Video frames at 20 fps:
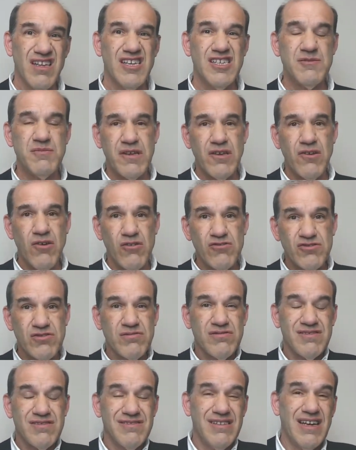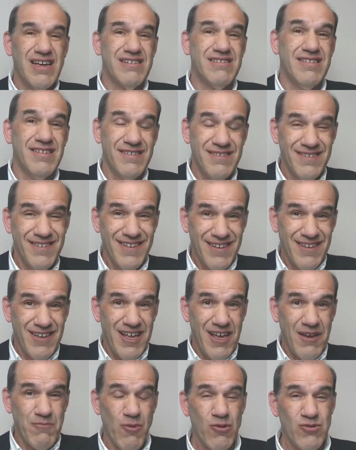it's because that
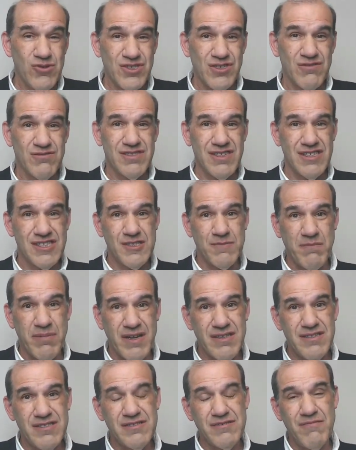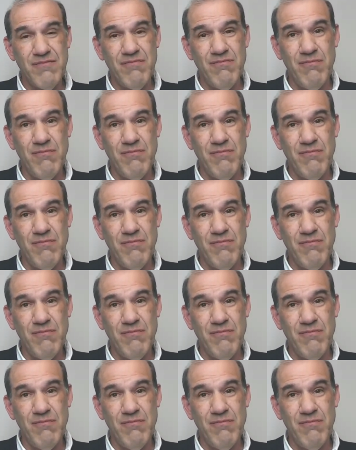emotions express